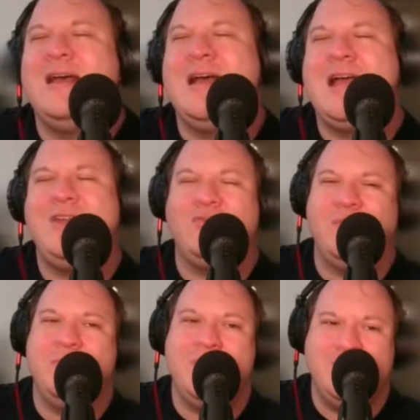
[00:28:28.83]
I don't
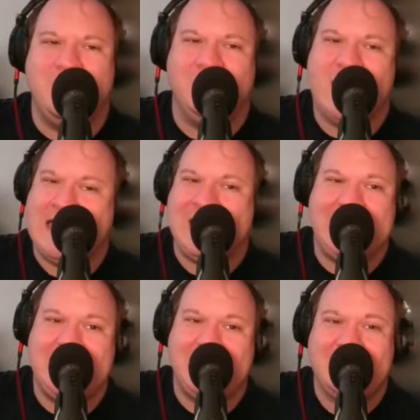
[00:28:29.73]
remember
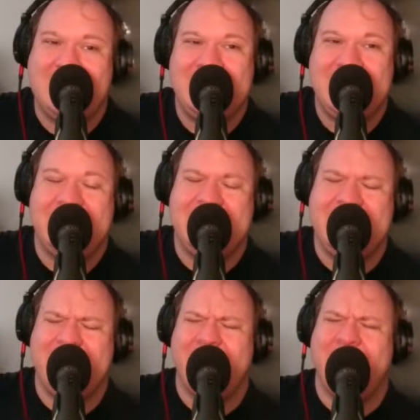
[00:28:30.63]
liking it
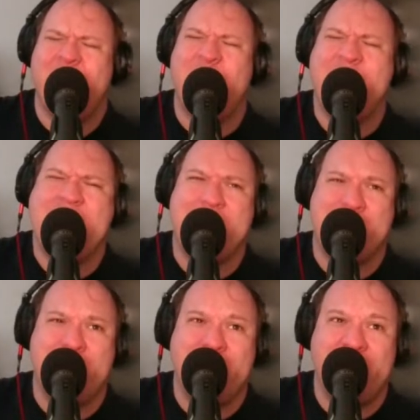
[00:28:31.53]
uh, that
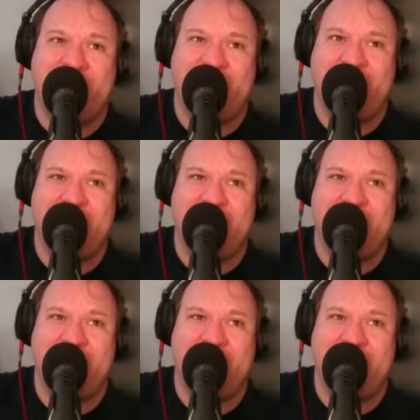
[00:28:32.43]
much